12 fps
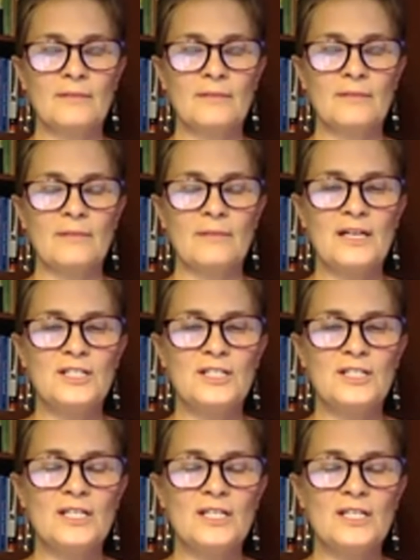
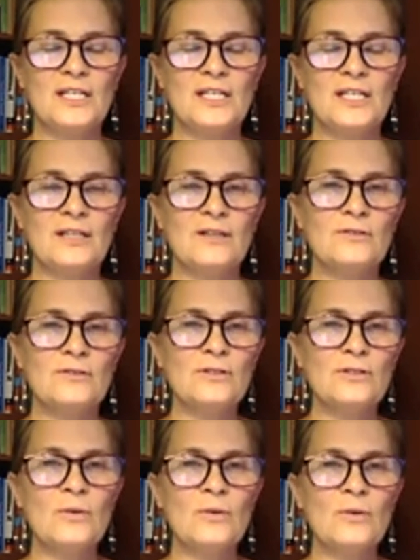Imagining there's nowhere
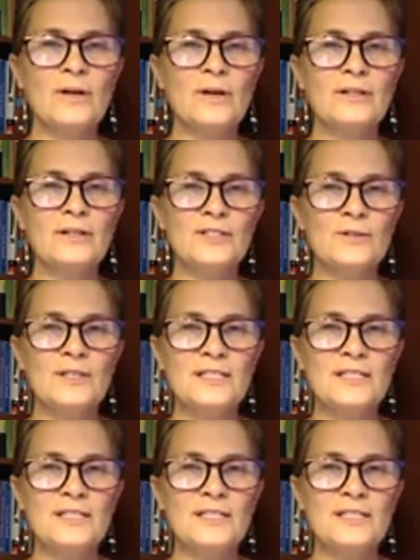else you need to be.